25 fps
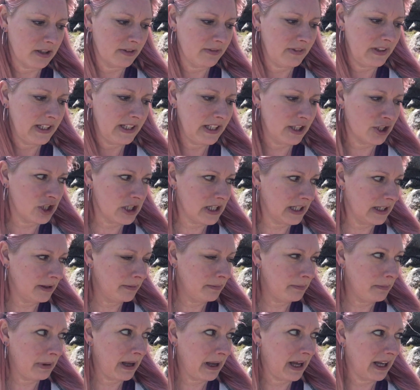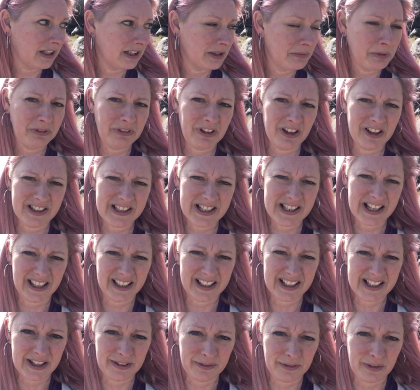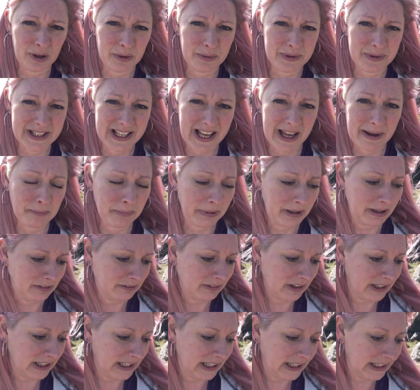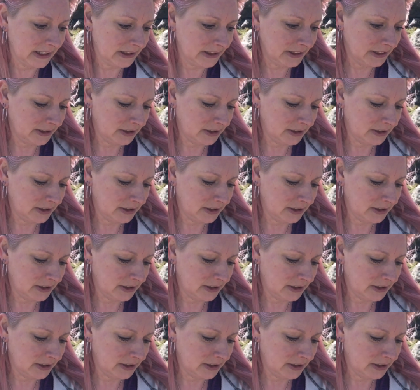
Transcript: I've literally packed my rucksack as if I was camping, really.